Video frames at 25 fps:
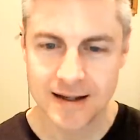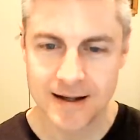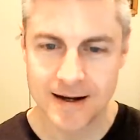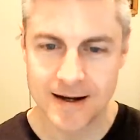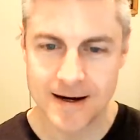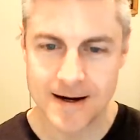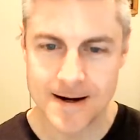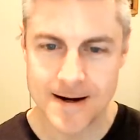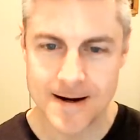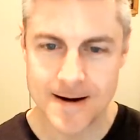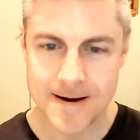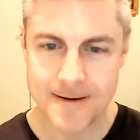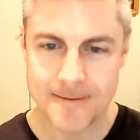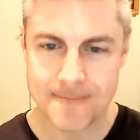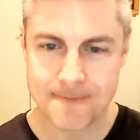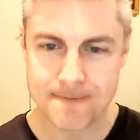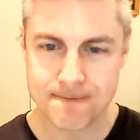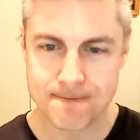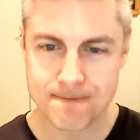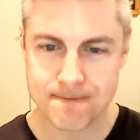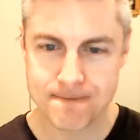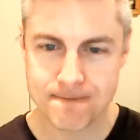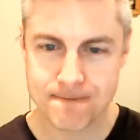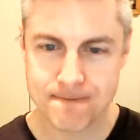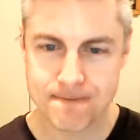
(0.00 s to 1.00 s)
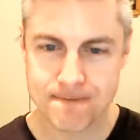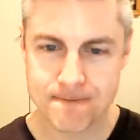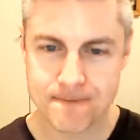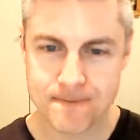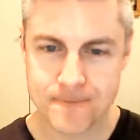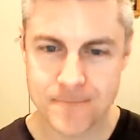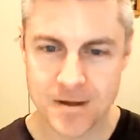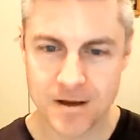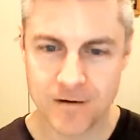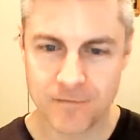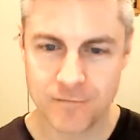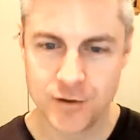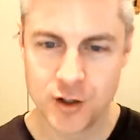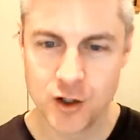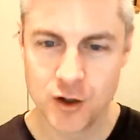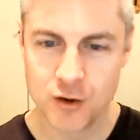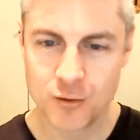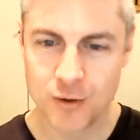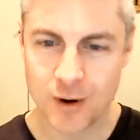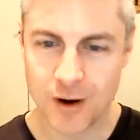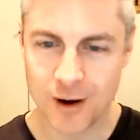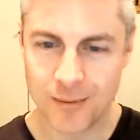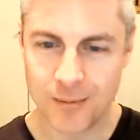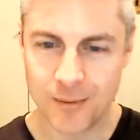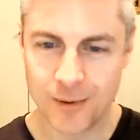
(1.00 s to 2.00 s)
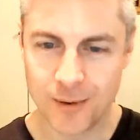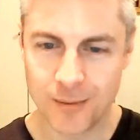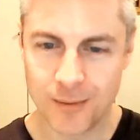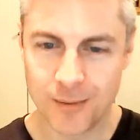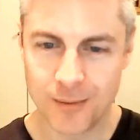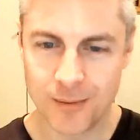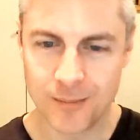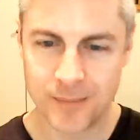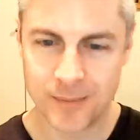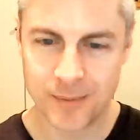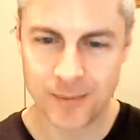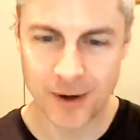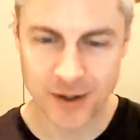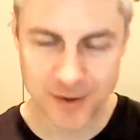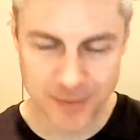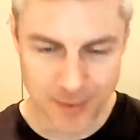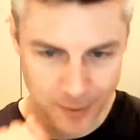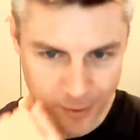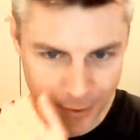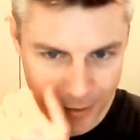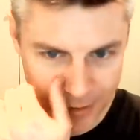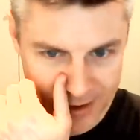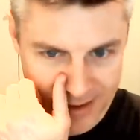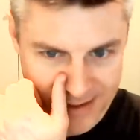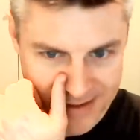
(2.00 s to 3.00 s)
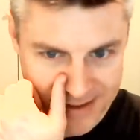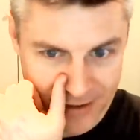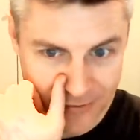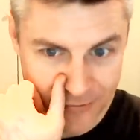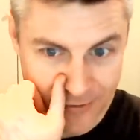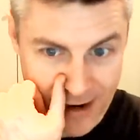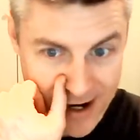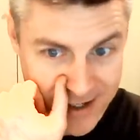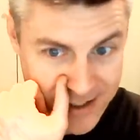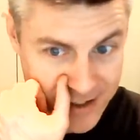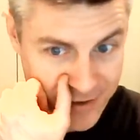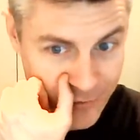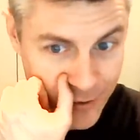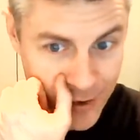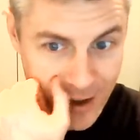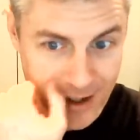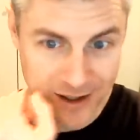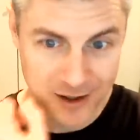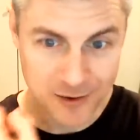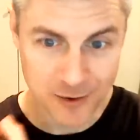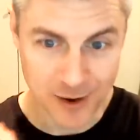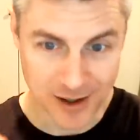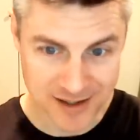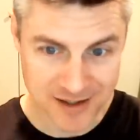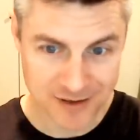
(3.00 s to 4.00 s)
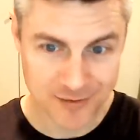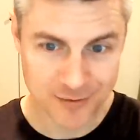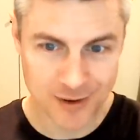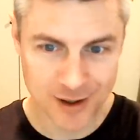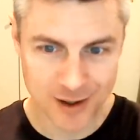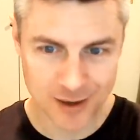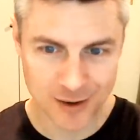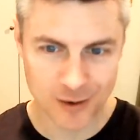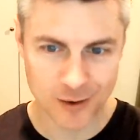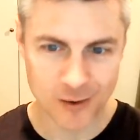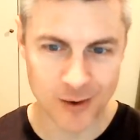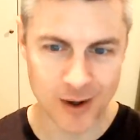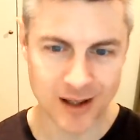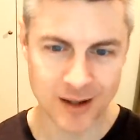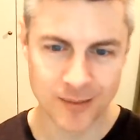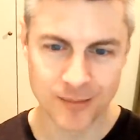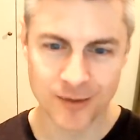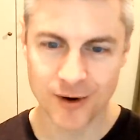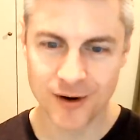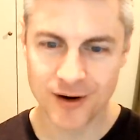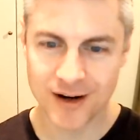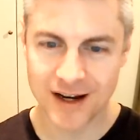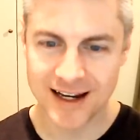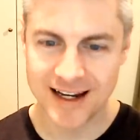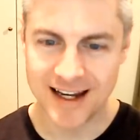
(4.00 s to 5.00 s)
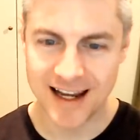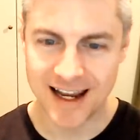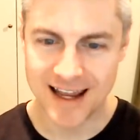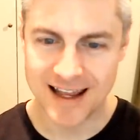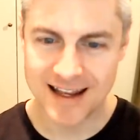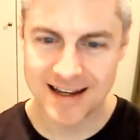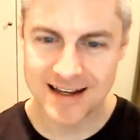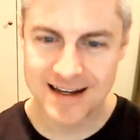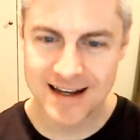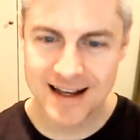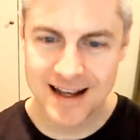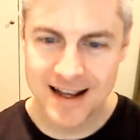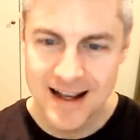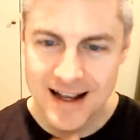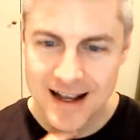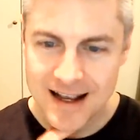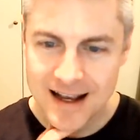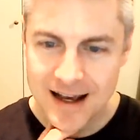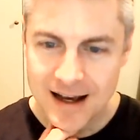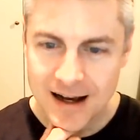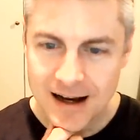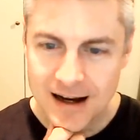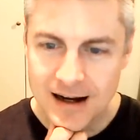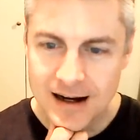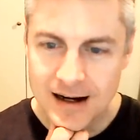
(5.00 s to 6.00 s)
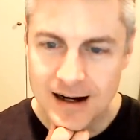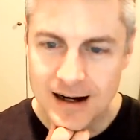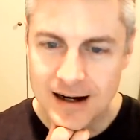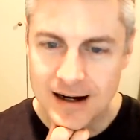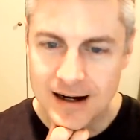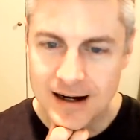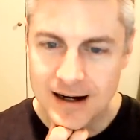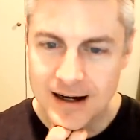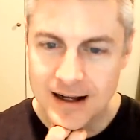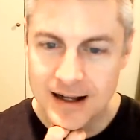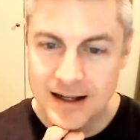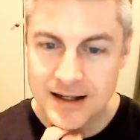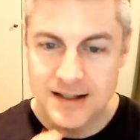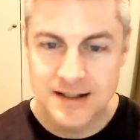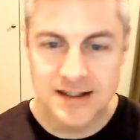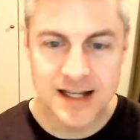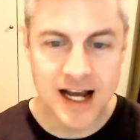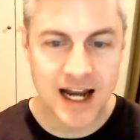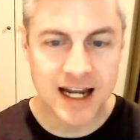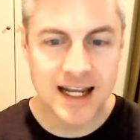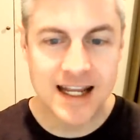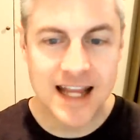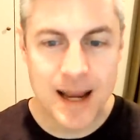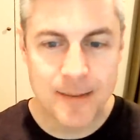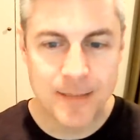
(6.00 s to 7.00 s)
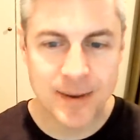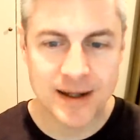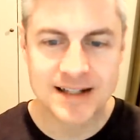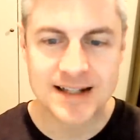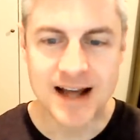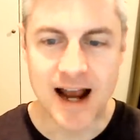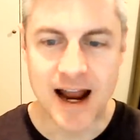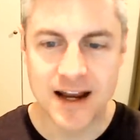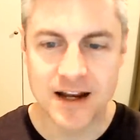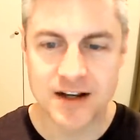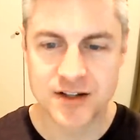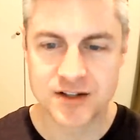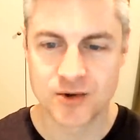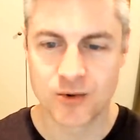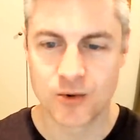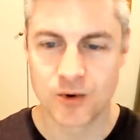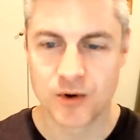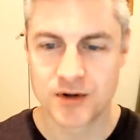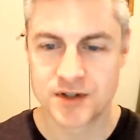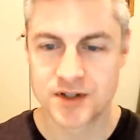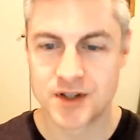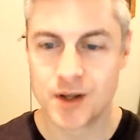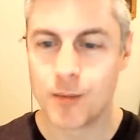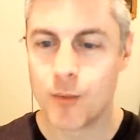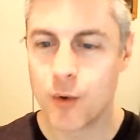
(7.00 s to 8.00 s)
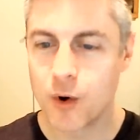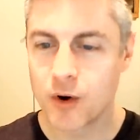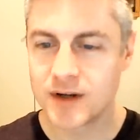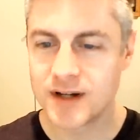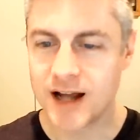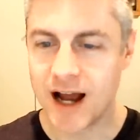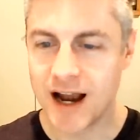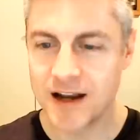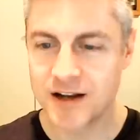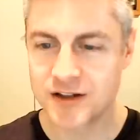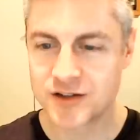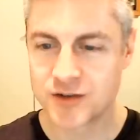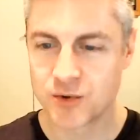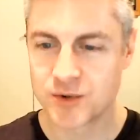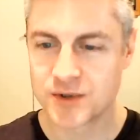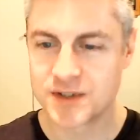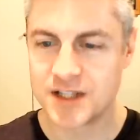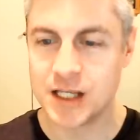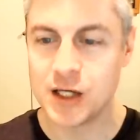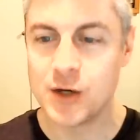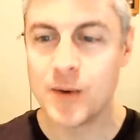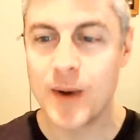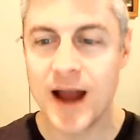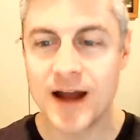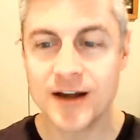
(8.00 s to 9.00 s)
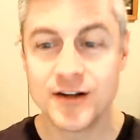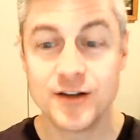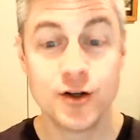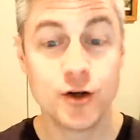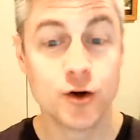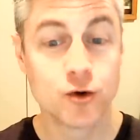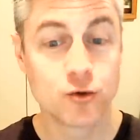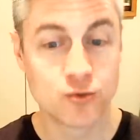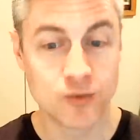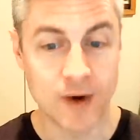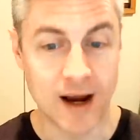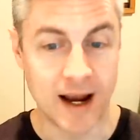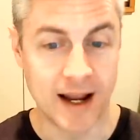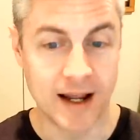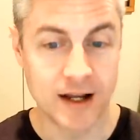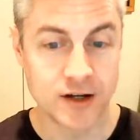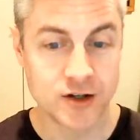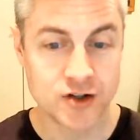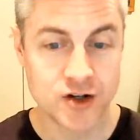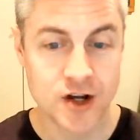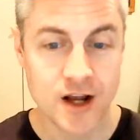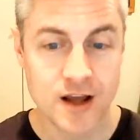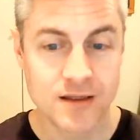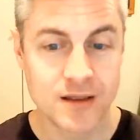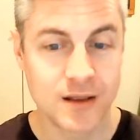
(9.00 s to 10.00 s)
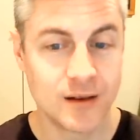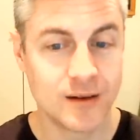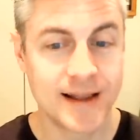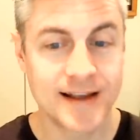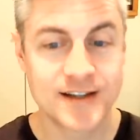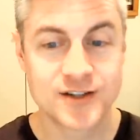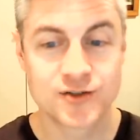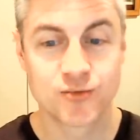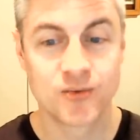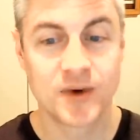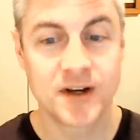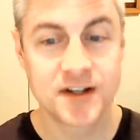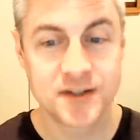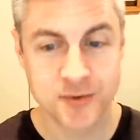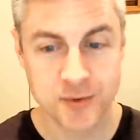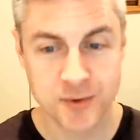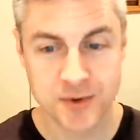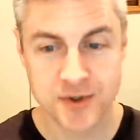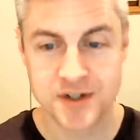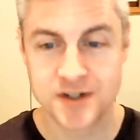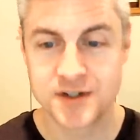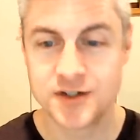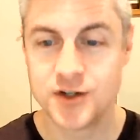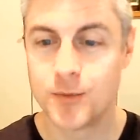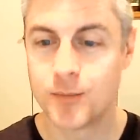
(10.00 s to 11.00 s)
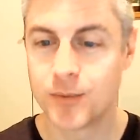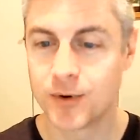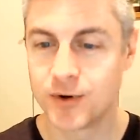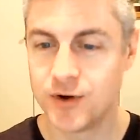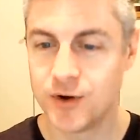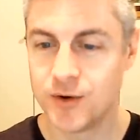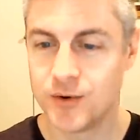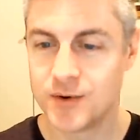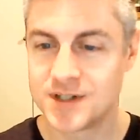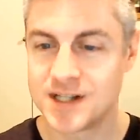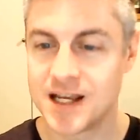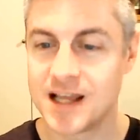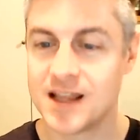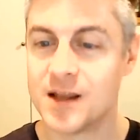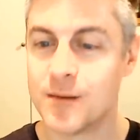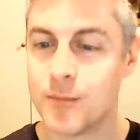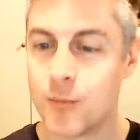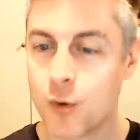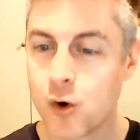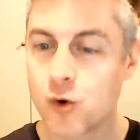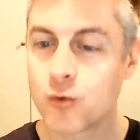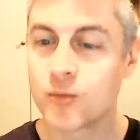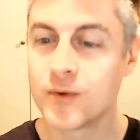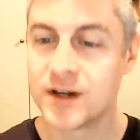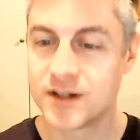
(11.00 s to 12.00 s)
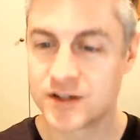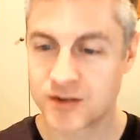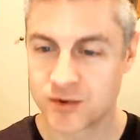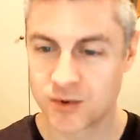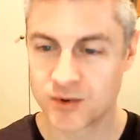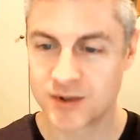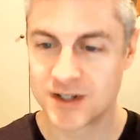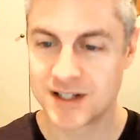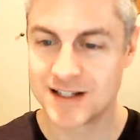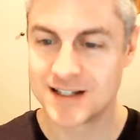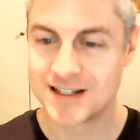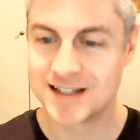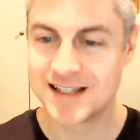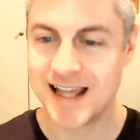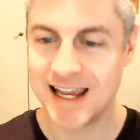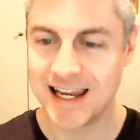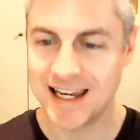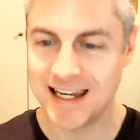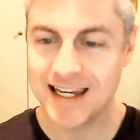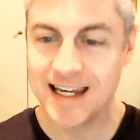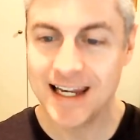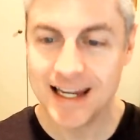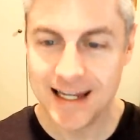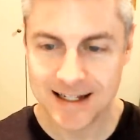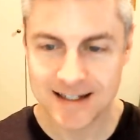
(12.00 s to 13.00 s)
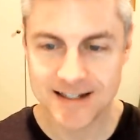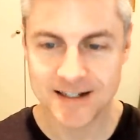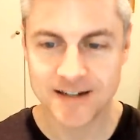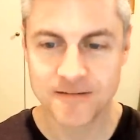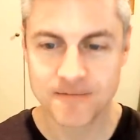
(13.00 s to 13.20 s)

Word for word: Um, a, few, a bunch of people are listing Rats of Quacks of Quedlinburg again. Uh, Tiny Epic Dinosaurs. The more dinosaurs that you add to your ranch, the less resources you produce and the more resources they eat.